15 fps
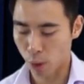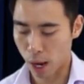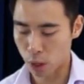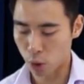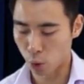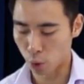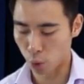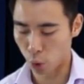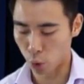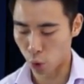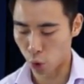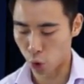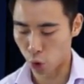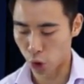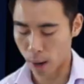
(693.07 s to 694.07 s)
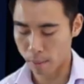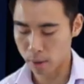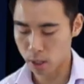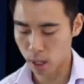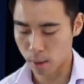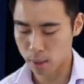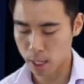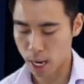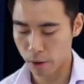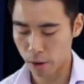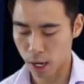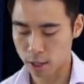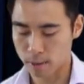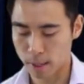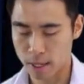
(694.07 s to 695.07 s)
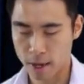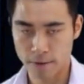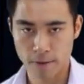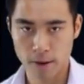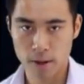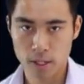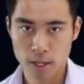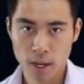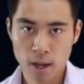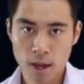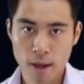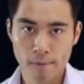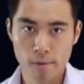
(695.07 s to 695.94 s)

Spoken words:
where your number terms here are going to be different.